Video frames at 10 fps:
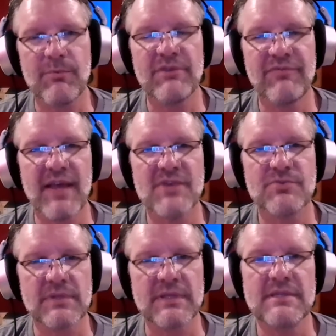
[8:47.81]
pretty fast
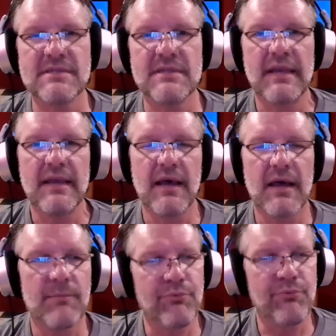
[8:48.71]
release,
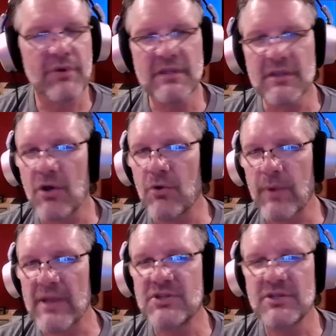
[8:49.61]
pretty low
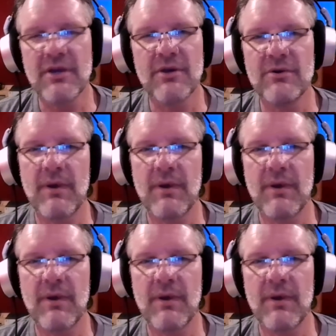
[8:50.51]
ratio.